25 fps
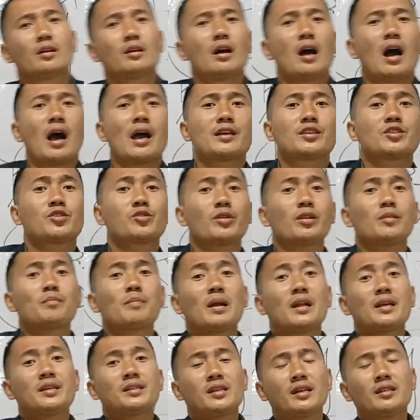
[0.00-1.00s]

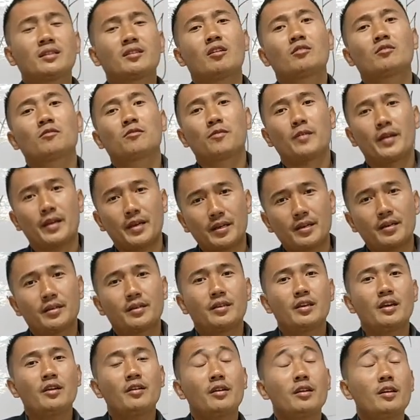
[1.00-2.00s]
Israel-Palestine
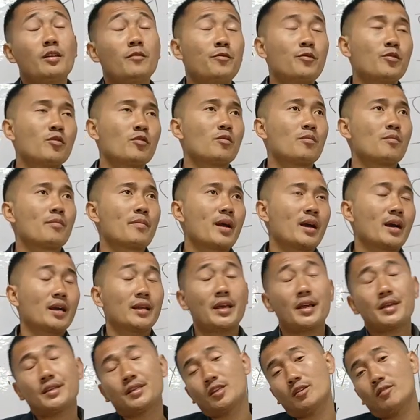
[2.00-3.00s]
conflict, if you make an
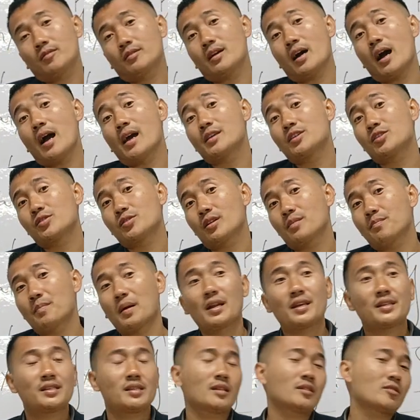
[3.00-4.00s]
essay on the
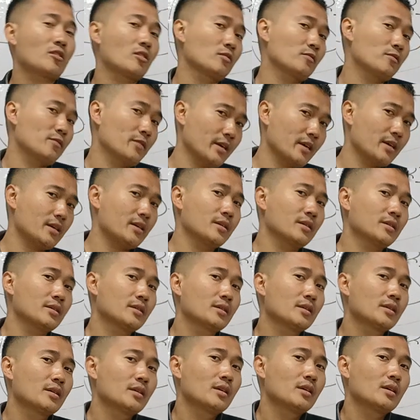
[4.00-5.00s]
Israel-Palestine conflict,
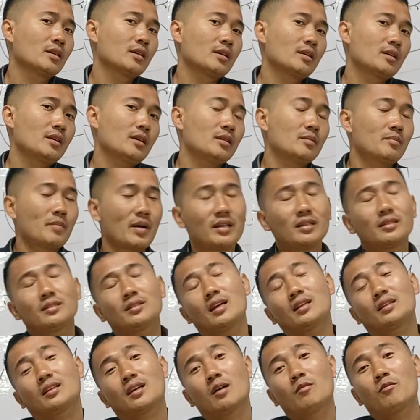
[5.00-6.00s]
it might
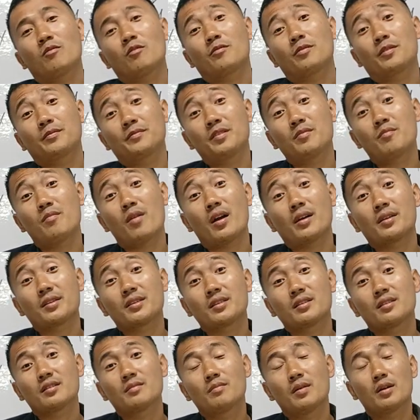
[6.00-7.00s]
not come for 50
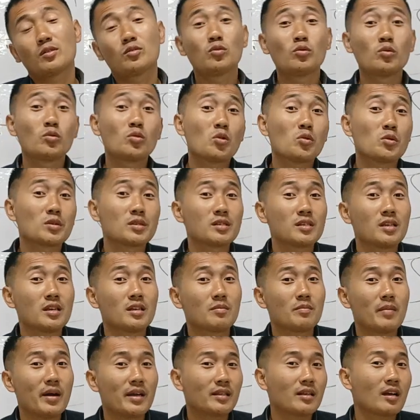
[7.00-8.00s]
marks, but who knows?
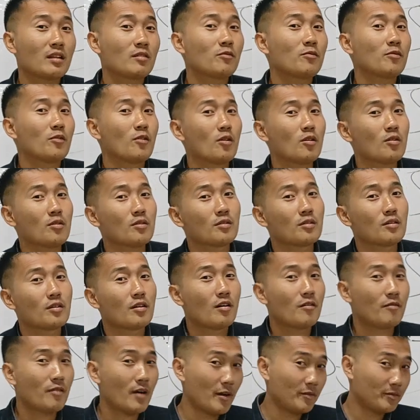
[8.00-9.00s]
It might come
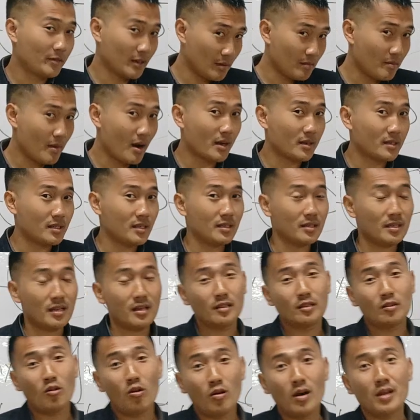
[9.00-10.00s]
for 5-10 marks in
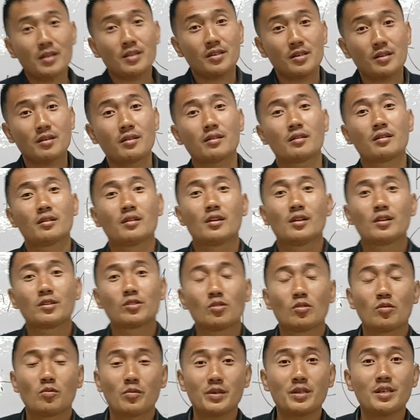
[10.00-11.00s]
the long answer.
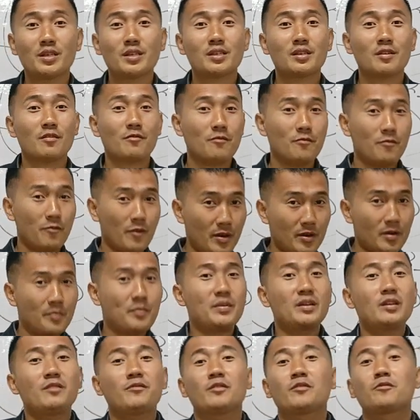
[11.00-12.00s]
So which is a
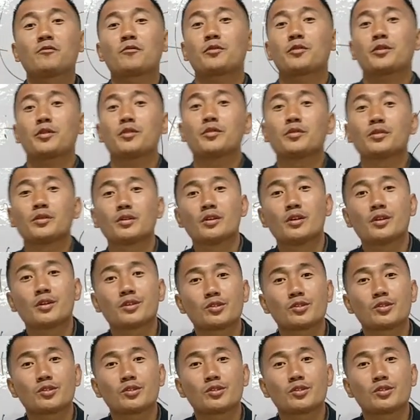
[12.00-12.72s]
very benefit for you.